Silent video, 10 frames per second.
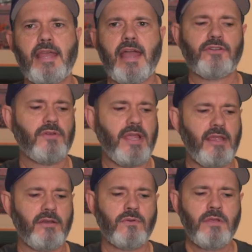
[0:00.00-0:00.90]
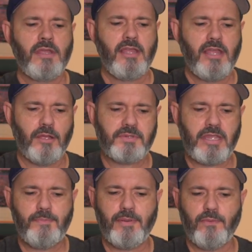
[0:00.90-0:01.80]
actual handle helps
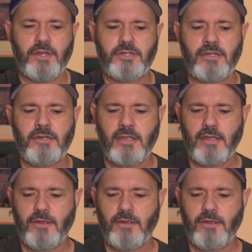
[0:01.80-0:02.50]
keep it rigid,